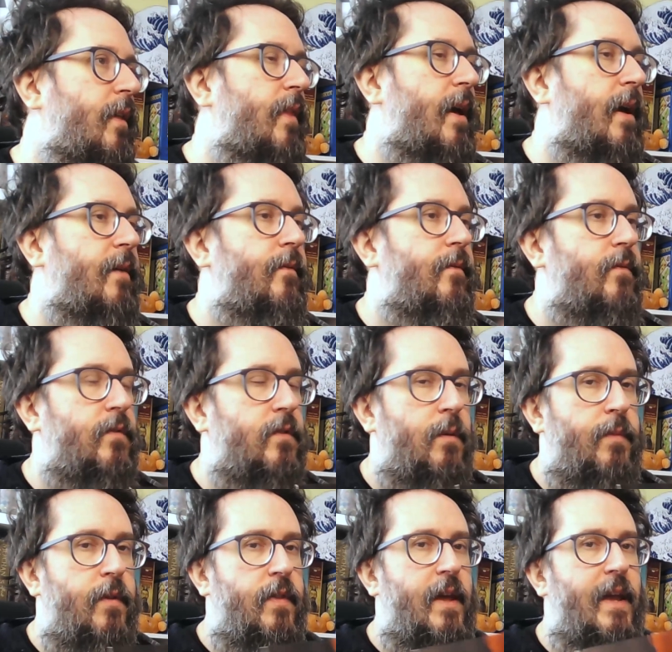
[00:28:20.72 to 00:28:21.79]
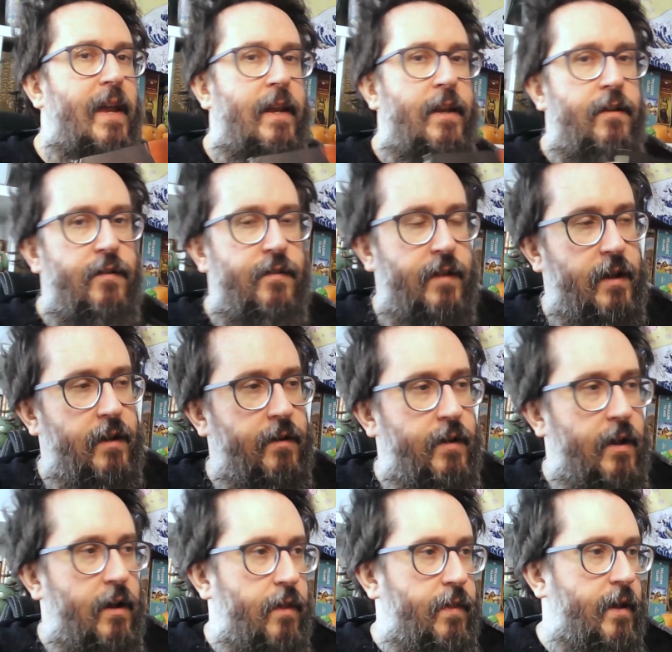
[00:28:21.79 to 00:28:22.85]
that hinders
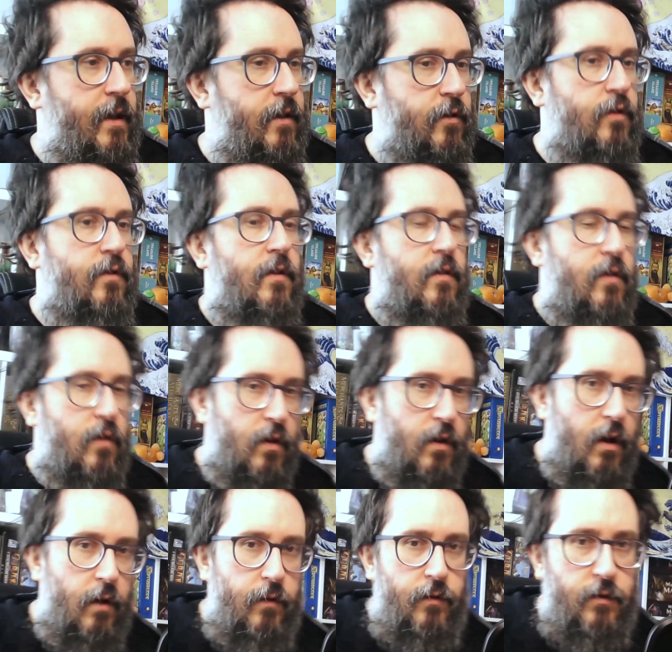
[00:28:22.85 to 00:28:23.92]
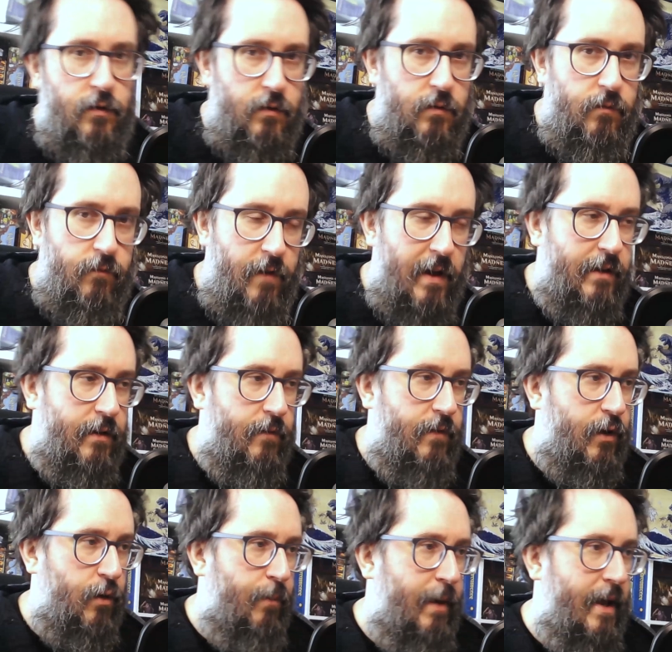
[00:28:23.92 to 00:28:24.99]
D&D, I think, is because it's a relatively
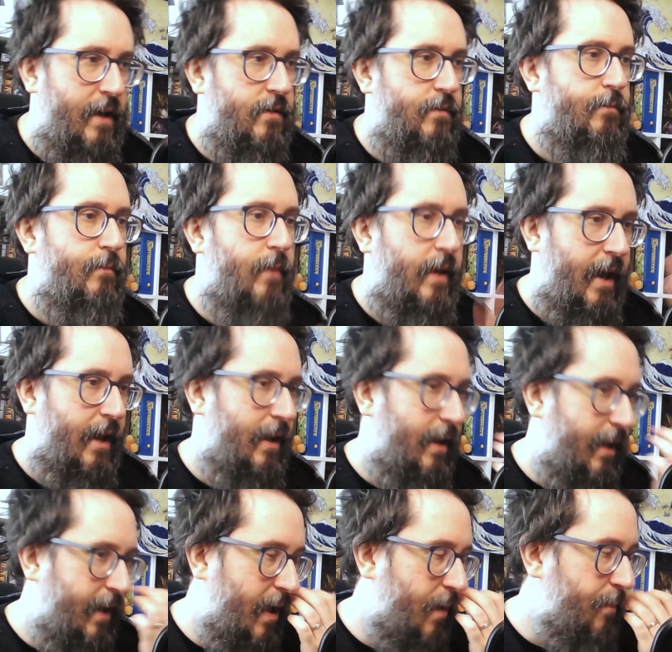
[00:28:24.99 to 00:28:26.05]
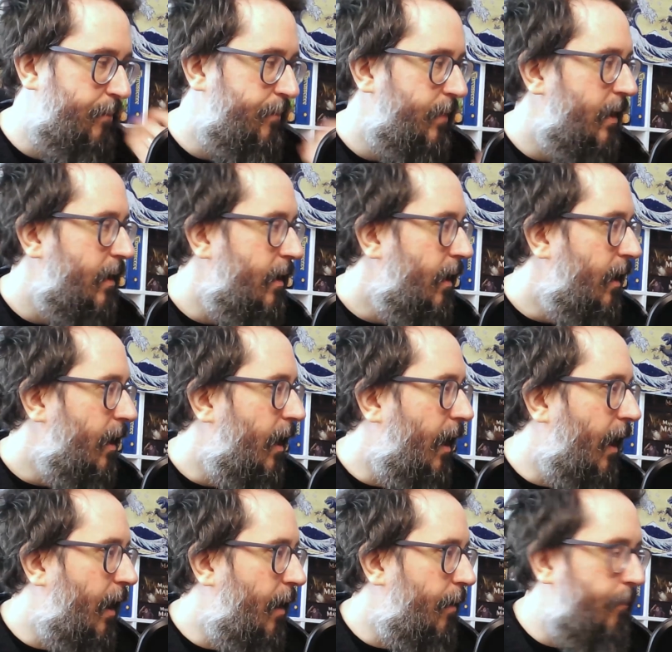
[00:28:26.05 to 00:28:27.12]
complex mechanically game.
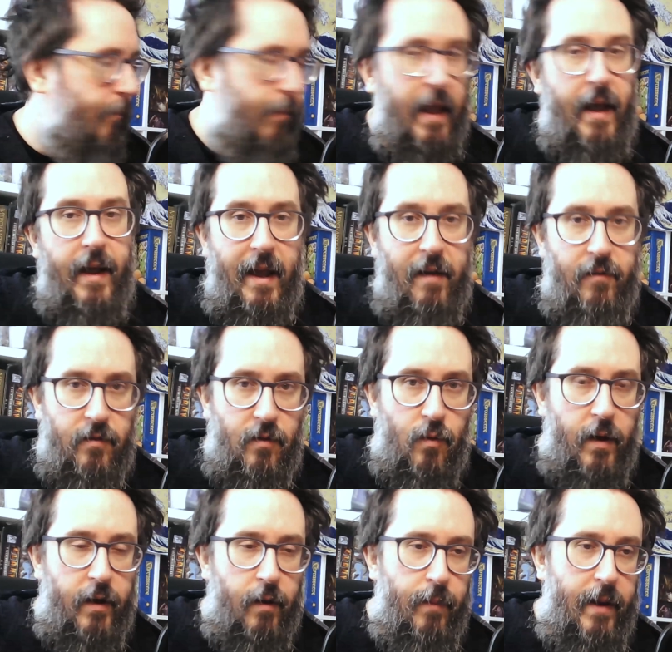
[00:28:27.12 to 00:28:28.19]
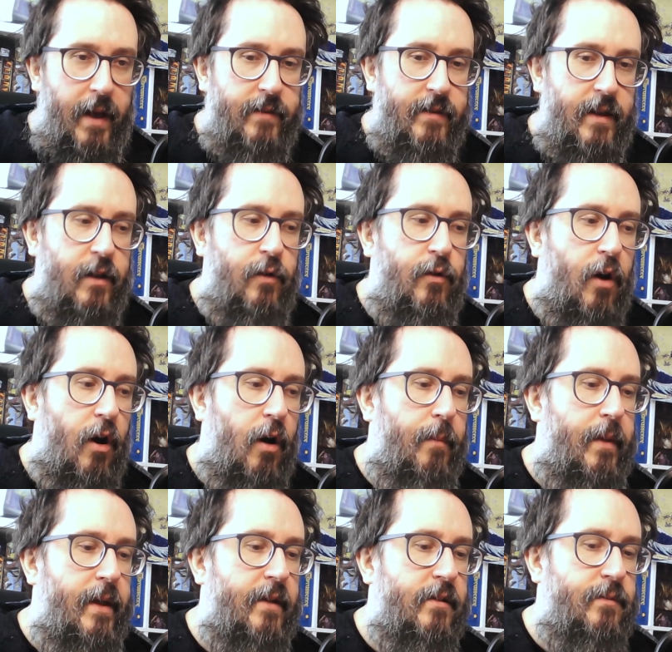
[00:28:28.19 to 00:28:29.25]
Player characters are quite complex, and the
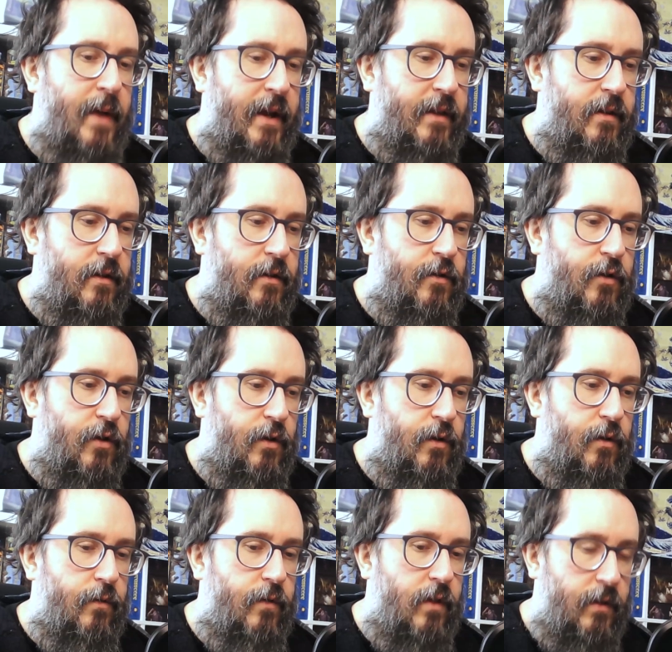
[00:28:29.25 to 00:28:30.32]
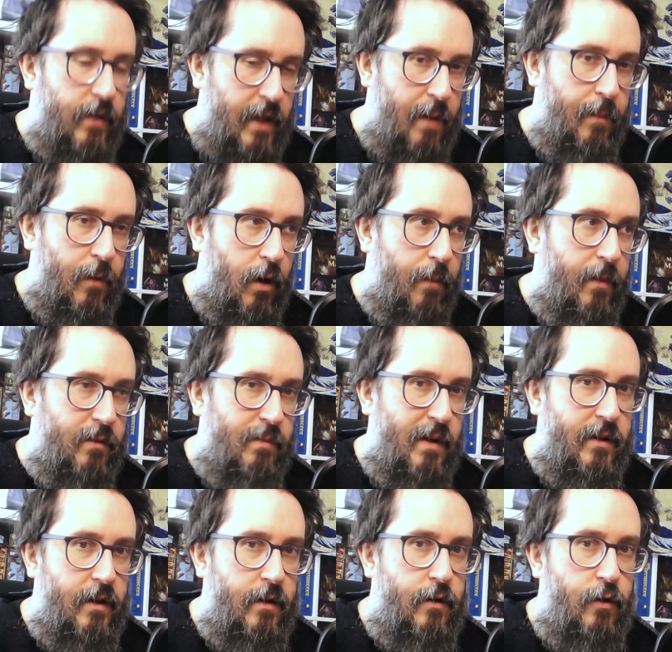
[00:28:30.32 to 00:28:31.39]
DM can't be
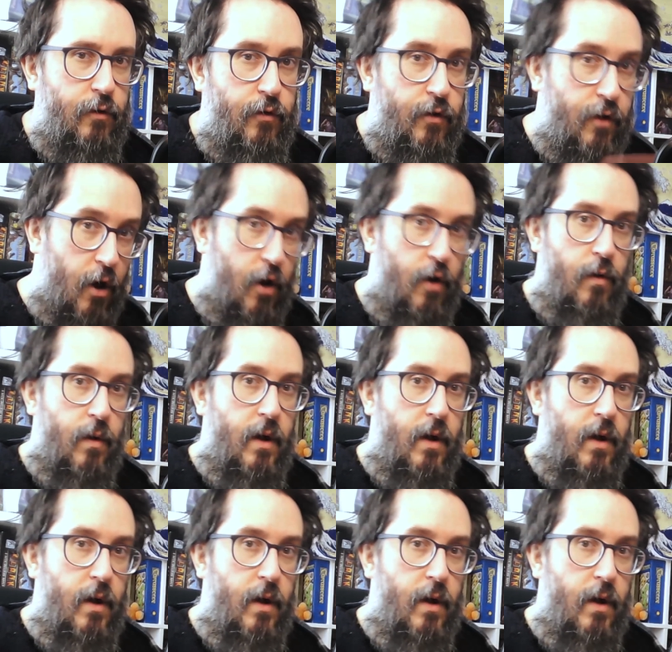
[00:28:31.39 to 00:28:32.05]
expected to know